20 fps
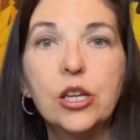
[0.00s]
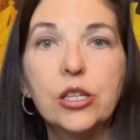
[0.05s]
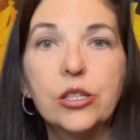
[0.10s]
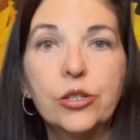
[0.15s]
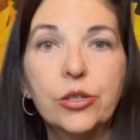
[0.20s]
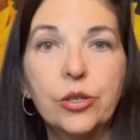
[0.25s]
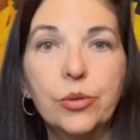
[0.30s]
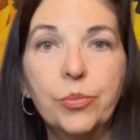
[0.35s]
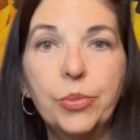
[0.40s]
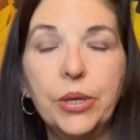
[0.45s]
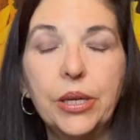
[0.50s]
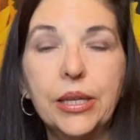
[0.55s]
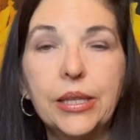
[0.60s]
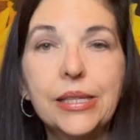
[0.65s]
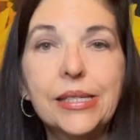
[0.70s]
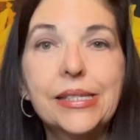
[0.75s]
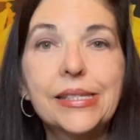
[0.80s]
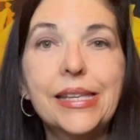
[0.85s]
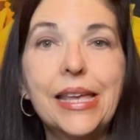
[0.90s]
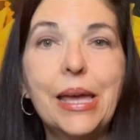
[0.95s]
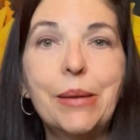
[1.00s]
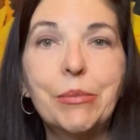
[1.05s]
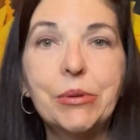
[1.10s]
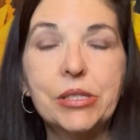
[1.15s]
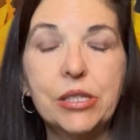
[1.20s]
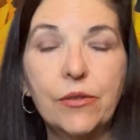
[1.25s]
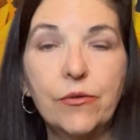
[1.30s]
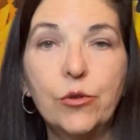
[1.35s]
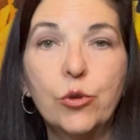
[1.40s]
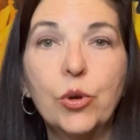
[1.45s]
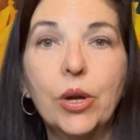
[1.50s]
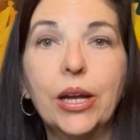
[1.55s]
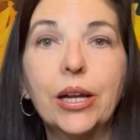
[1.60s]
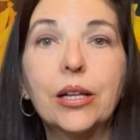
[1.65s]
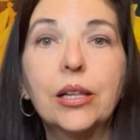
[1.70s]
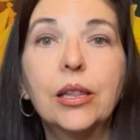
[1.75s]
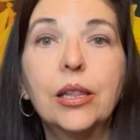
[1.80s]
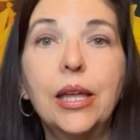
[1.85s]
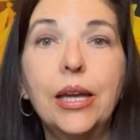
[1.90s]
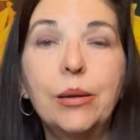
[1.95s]
to being the same as if you had
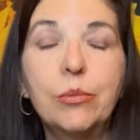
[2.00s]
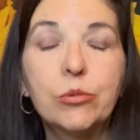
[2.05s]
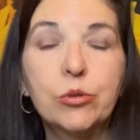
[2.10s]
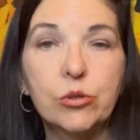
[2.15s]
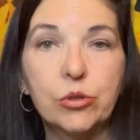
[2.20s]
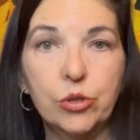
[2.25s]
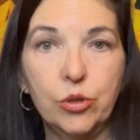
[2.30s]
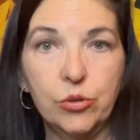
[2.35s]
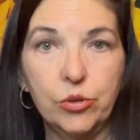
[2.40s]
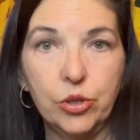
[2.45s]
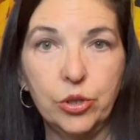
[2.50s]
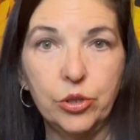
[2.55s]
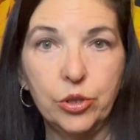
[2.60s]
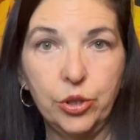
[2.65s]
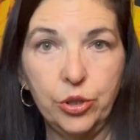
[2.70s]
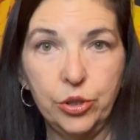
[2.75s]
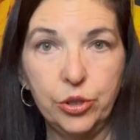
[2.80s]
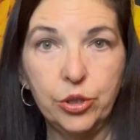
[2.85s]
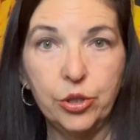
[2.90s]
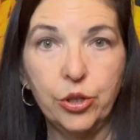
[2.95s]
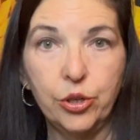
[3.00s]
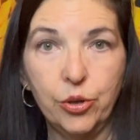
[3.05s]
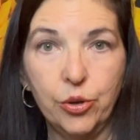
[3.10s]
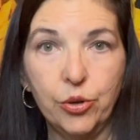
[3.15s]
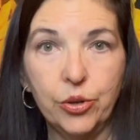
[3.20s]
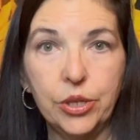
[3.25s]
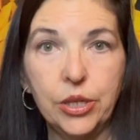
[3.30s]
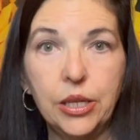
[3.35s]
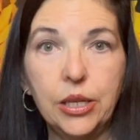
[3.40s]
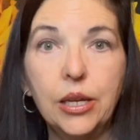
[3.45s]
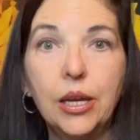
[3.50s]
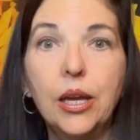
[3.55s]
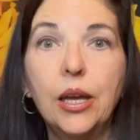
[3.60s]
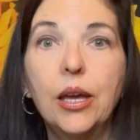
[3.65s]
claimed your Social Security